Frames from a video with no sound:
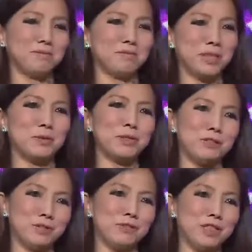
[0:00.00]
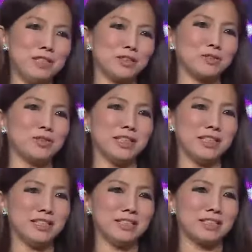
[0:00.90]
by the way, if these two
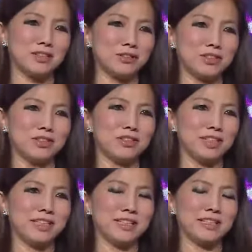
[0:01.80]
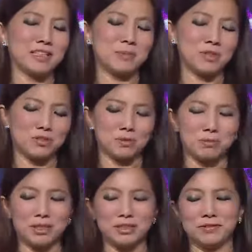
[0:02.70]
ladies tell you they're not A I experts, don't
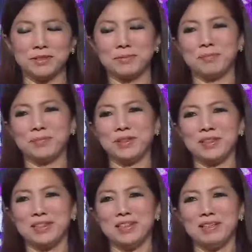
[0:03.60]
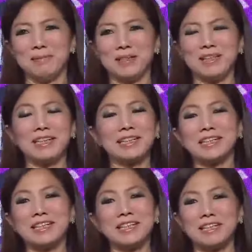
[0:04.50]
believe them. But like,
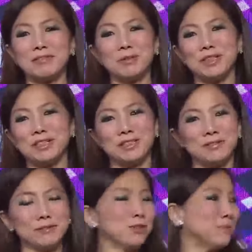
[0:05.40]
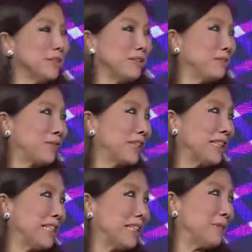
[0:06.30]
like everyone in the room, and
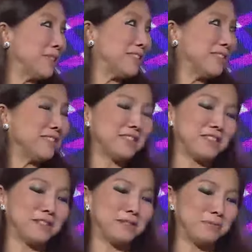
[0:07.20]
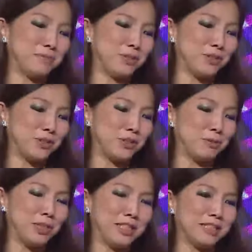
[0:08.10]
frankly anyone um, you know,
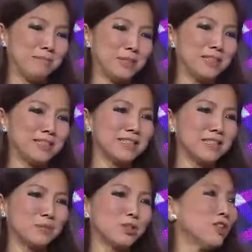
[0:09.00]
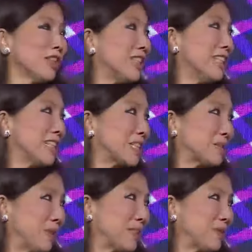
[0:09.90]
operating in business, we're all learning as
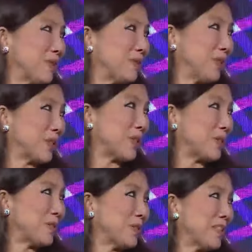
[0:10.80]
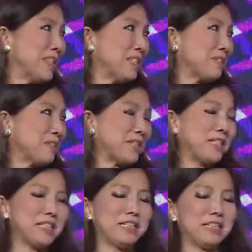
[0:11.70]
we, we, we go.
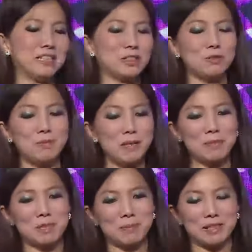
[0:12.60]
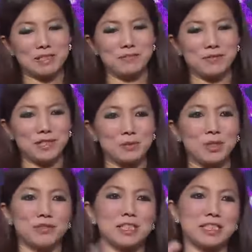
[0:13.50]
Right? And, and so my perspective is
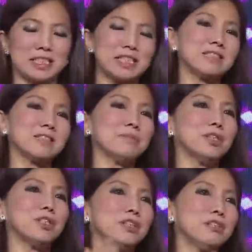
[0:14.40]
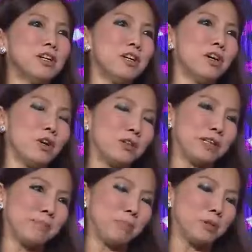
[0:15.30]
whether it's the customer or
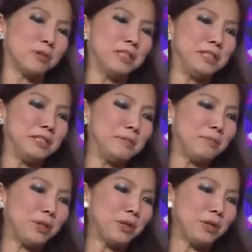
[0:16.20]
the employee,